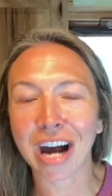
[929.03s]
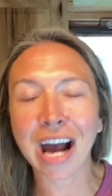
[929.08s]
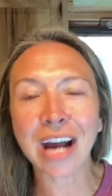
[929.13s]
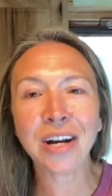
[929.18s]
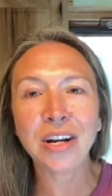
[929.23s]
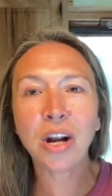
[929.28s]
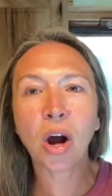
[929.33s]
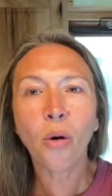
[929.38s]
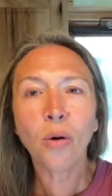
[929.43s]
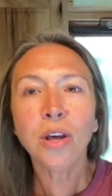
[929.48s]
I
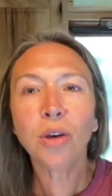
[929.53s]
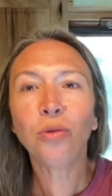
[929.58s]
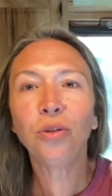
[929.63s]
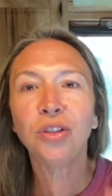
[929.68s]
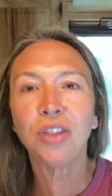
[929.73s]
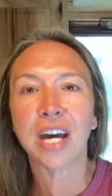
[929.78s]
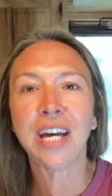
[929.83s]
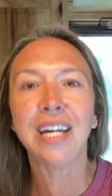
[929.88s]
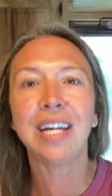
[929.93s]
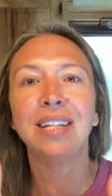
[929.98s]
know you
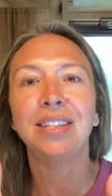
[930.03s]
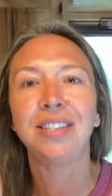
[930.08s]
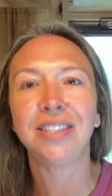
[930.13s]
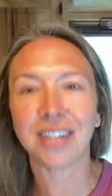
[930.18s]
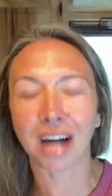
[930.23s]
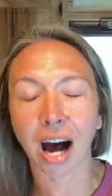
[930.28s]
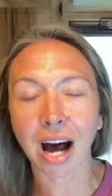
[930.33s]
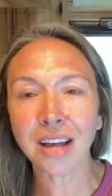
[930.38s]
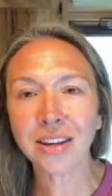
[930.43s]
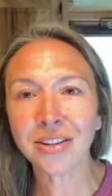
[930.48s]
think it
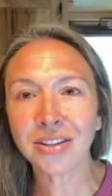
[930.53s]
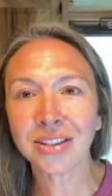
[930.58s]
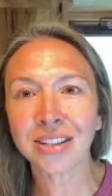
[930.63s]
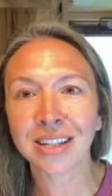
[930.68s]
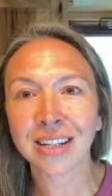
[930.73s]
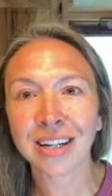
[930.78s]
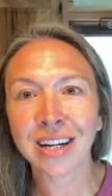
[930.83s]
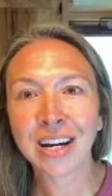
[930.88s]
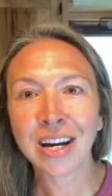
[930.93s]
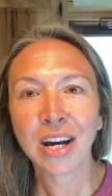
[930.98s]

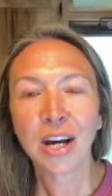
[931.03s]
does